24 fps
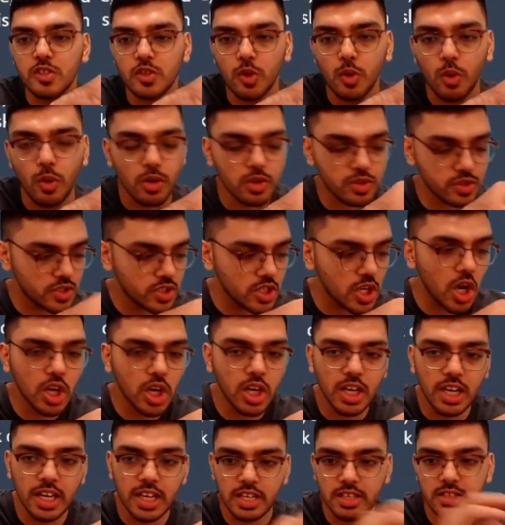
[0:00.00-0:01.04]
circle
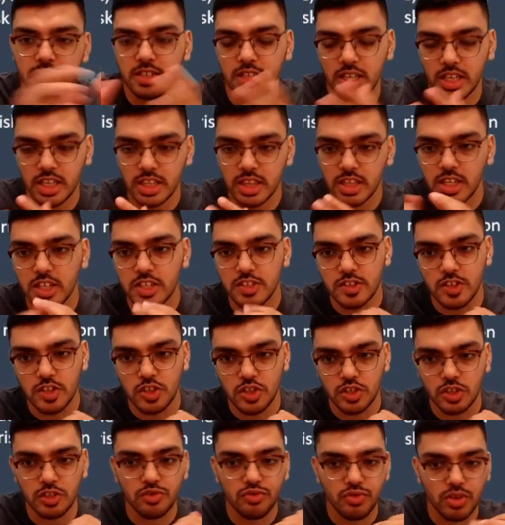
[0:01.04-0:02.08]
is in the
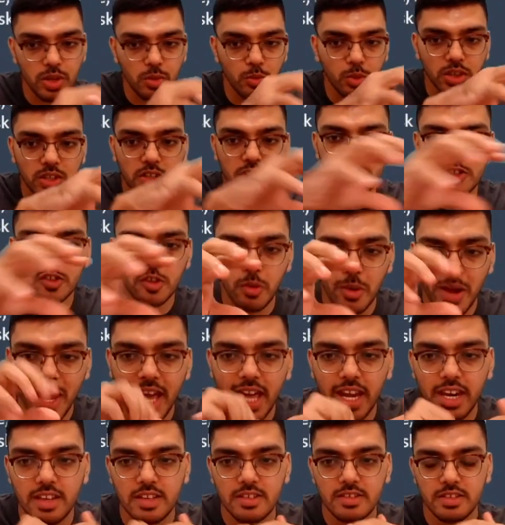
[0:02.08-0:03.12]
decision tree, what the square
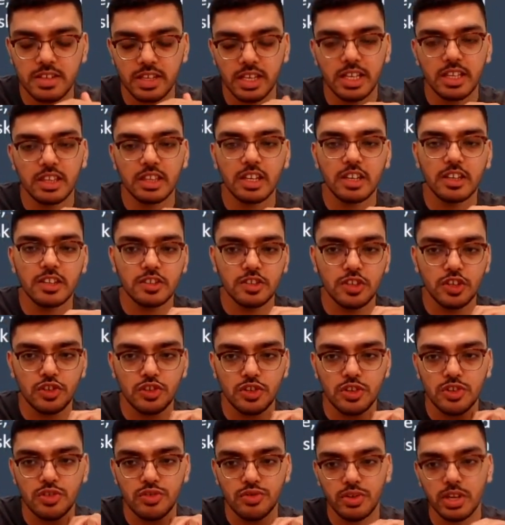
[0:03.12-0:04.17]
is in the decision
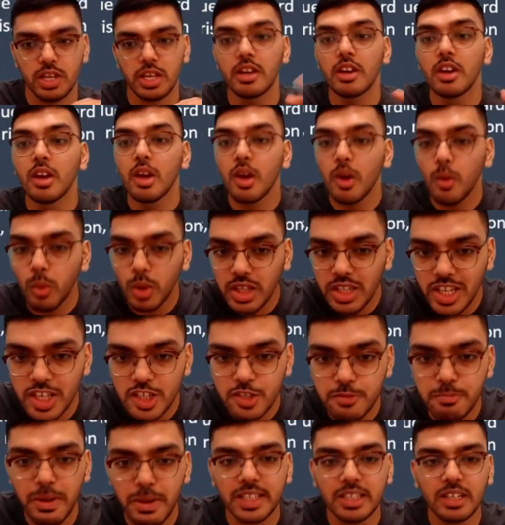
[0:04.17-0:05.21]
tree, what the
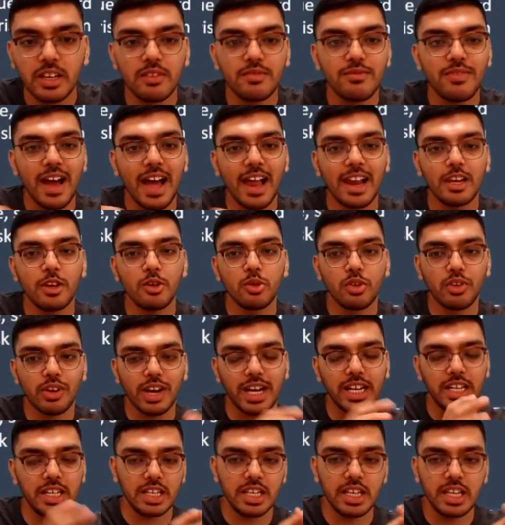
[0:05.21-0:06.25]
expected value
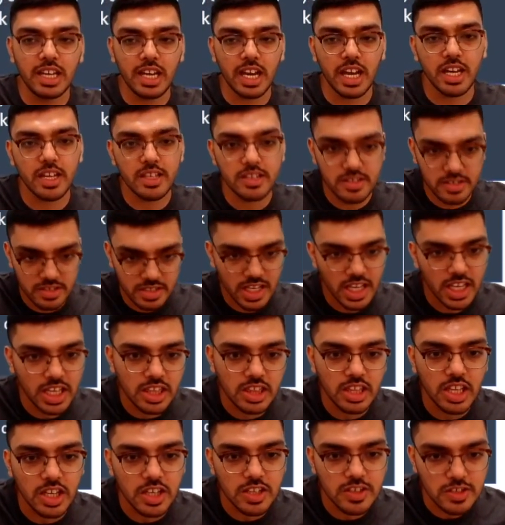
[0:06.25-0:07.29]
criteria is in the
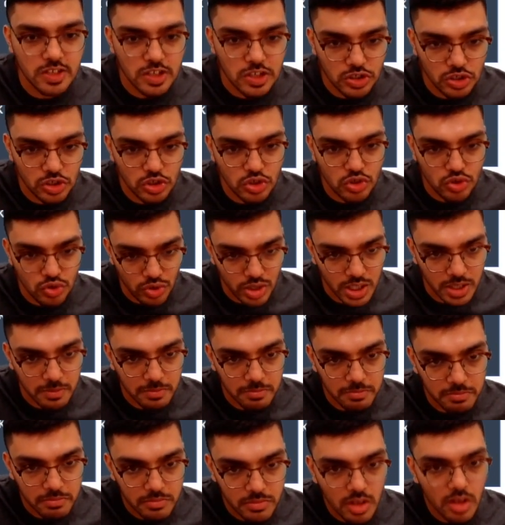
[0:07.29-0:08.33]
decision tree.
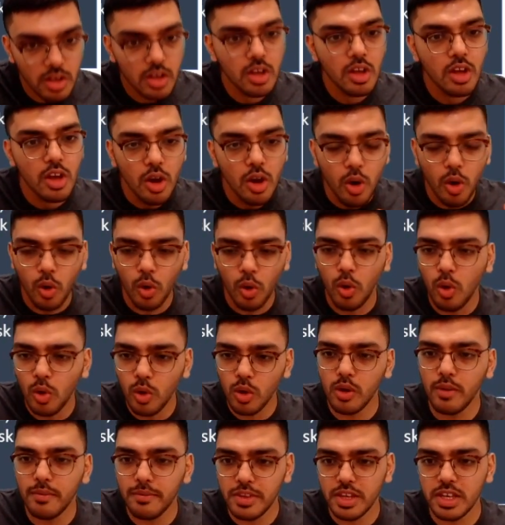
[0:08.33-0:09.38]
All
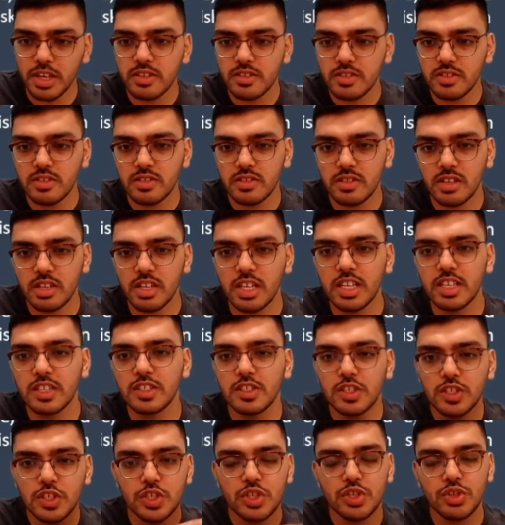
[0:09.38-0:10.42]
of this is
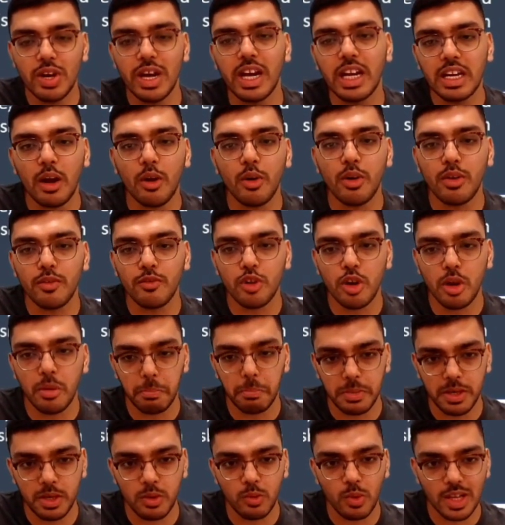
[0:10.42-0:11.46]
straight out of your
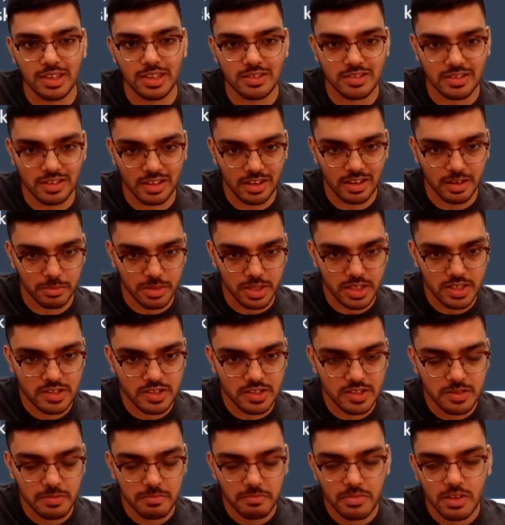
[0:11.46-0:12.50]
P1 syllabus,
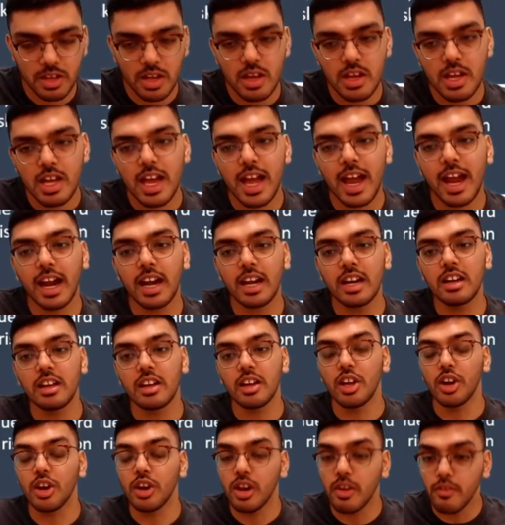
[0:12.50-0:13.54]
and
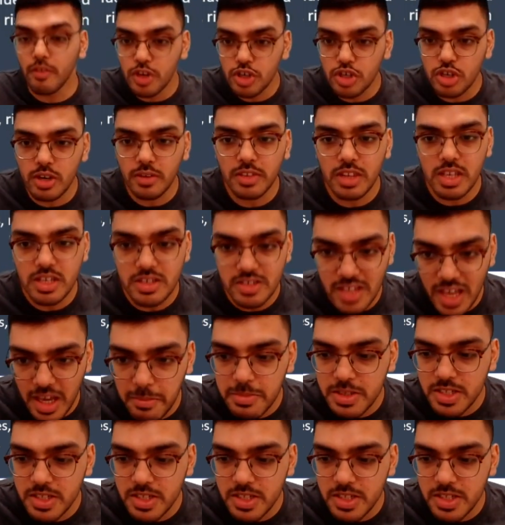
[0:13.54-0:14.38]
revision of the same is